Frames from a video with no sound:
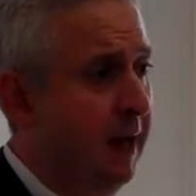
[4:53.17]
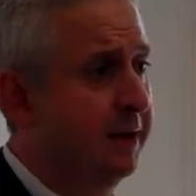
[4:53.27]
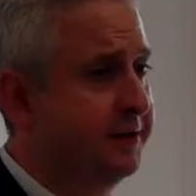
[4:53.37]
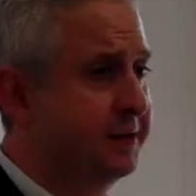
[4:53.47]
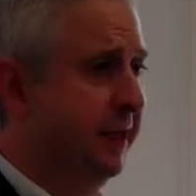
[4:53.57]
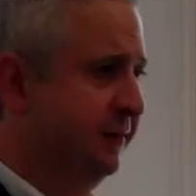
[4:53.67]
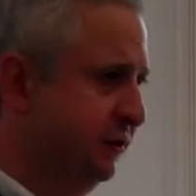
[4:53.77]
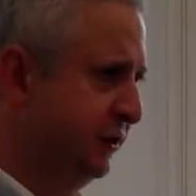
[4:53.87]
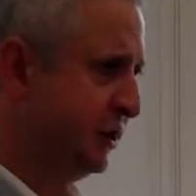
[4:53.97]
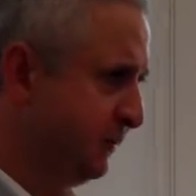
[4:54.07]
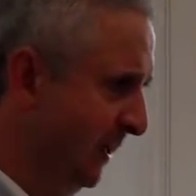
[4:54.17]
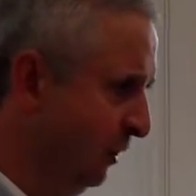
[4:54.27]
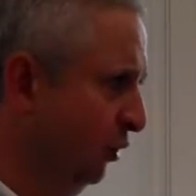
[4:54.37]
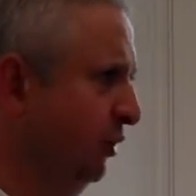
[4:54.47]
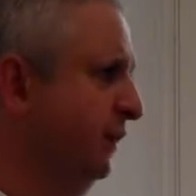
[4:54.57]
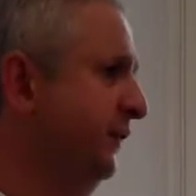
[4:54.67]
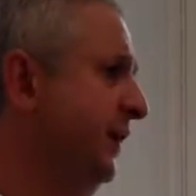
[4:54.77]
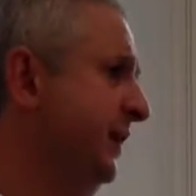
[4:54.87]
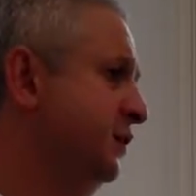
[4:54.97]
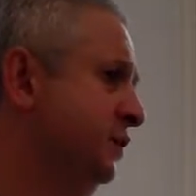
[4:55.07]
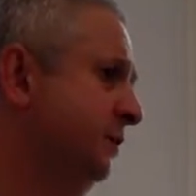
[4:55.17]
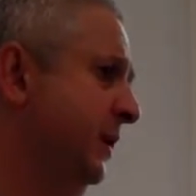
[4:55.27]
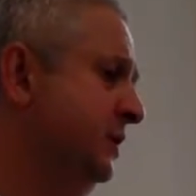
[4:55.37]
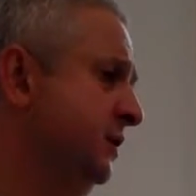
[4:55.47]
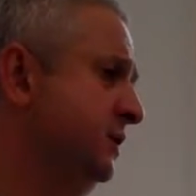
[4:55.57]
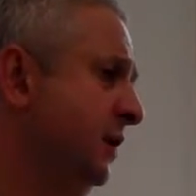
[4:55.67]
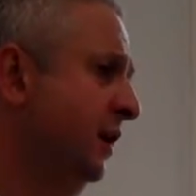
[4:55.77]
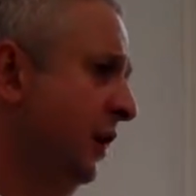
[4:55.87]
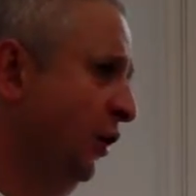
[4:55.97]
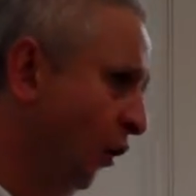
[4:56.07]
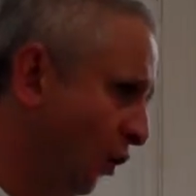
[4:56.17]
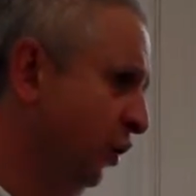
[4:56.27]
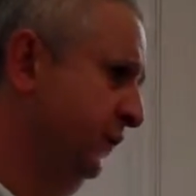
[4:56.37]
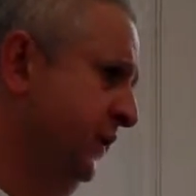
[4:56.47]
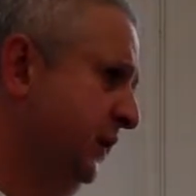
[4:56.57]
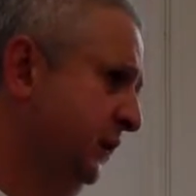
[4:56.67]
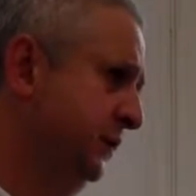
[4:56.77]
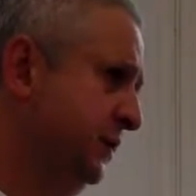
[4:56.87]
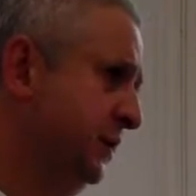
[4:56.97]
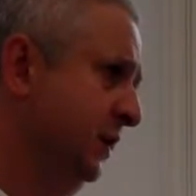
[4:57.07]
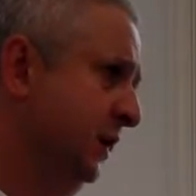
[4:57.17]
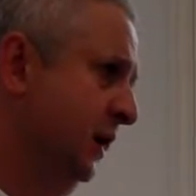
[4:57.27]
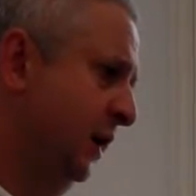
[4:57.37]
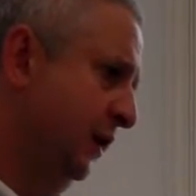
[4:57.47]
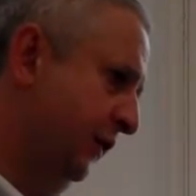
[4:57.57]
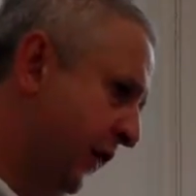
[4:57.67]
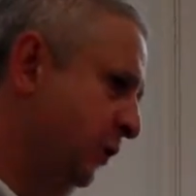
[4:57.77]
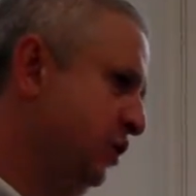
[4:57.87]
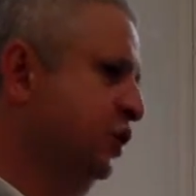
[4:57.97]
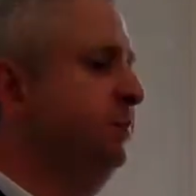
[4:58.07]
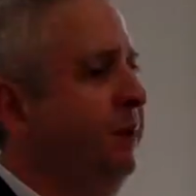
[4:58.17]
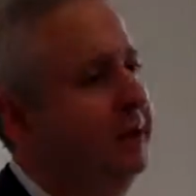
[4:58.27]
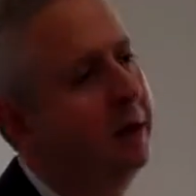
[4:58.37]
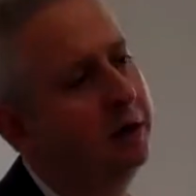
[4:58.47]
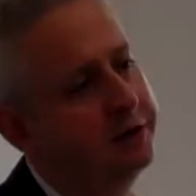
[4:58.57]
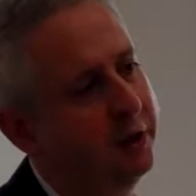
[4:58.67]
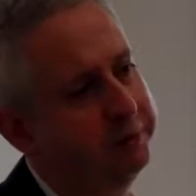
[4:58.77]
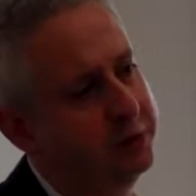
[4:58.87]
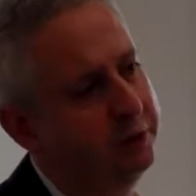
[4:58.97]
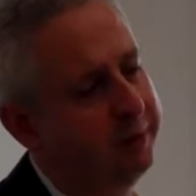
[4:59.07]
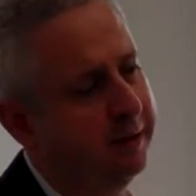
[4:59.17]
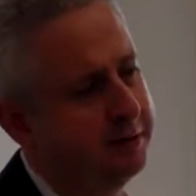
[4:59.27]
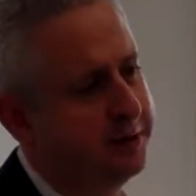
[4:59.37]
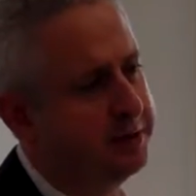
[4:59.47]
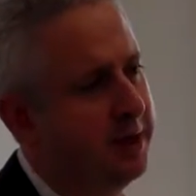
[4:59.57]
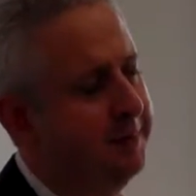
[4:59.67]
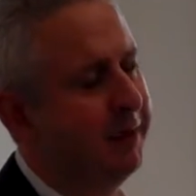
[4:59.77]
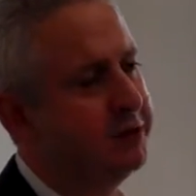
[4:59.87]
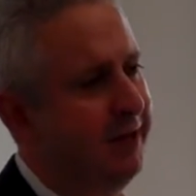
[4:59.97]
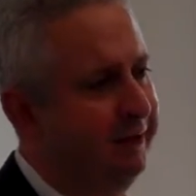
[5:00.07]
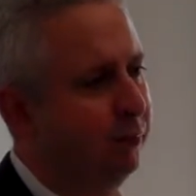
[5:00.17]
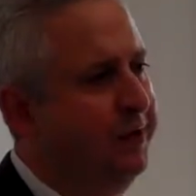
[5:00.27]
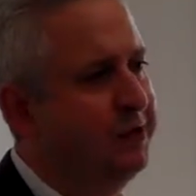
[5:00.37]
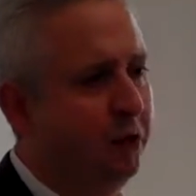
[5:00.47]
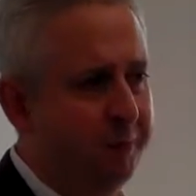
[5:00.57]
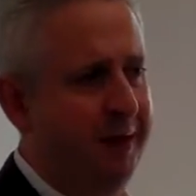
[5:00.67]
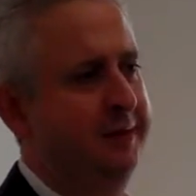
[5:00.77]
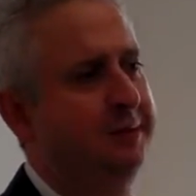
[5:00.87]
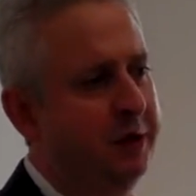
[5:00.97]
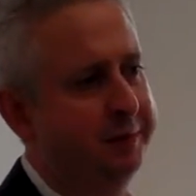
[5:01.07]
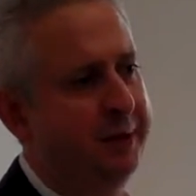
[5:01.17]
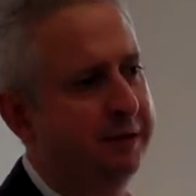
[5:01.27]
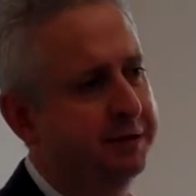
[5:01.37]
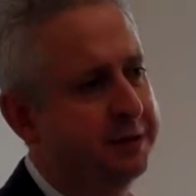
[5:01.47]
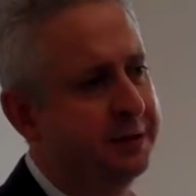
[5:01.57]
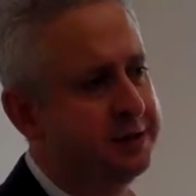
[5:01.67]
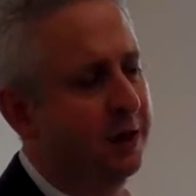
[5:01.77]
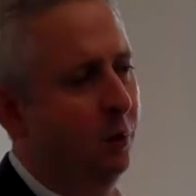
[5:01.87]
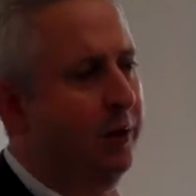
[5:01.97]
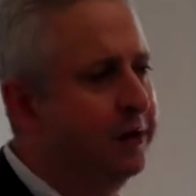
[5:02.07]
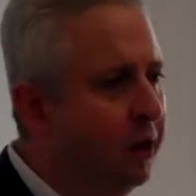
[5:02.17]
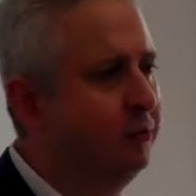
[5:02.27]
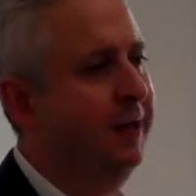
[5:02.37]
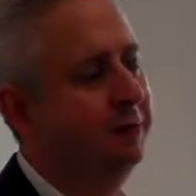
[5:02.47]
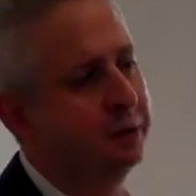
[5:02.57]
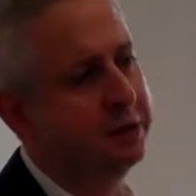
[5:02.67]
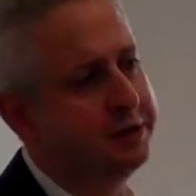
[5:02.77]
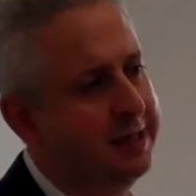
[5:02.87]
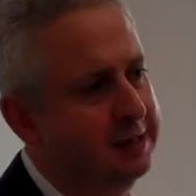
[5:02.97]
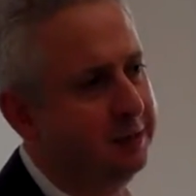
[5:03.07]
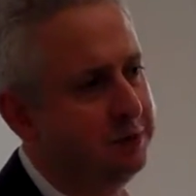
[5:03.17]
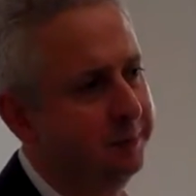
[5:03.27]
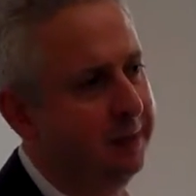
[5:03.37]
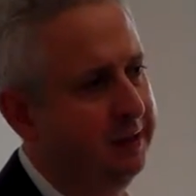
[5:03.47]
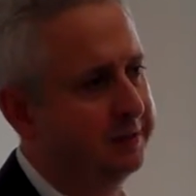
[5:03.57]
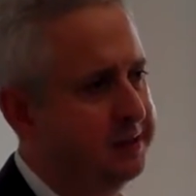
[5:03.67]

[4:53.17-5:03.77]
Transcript: And to say that despite all of the financial pressures and all of the cuts, those should be our top two priorities. Because if we don't make them our priorities, we know they will continue to be the